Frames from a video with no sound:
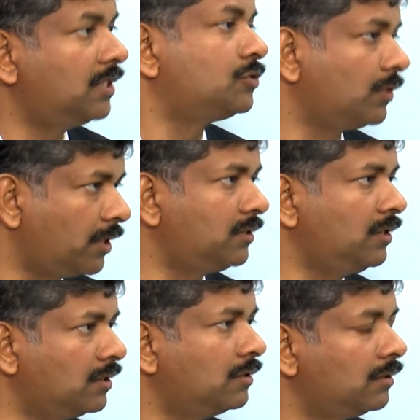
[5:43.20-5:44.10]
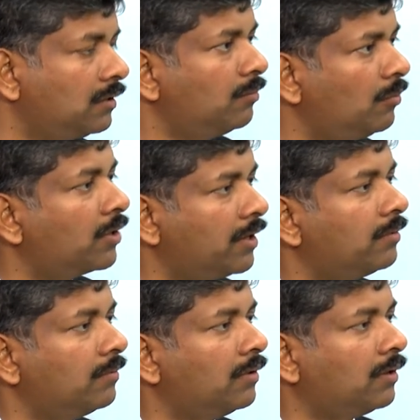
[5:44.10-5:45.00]
That's where I think more
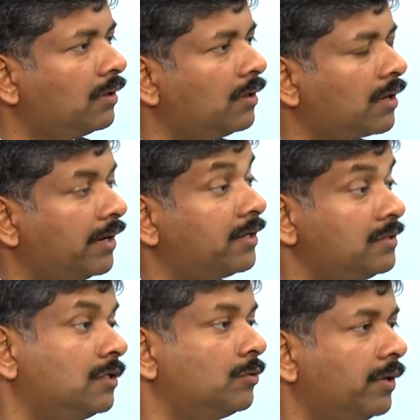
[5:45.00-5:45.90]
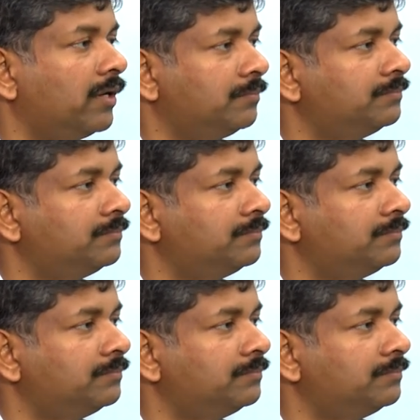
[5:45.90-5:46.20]
connect is required.